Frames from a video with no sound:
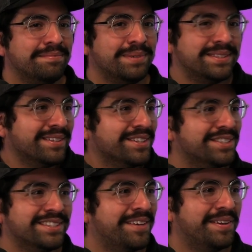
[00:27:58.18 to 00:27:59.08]
But it's
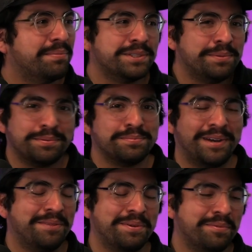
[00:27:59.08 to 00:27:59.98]
delicious. I mean, it puts
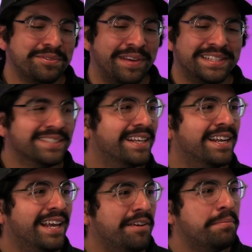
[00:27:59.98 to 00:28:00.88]
smile on people's faces,
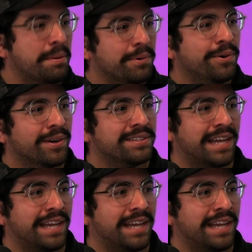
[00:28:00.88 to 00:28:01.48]
and even people who are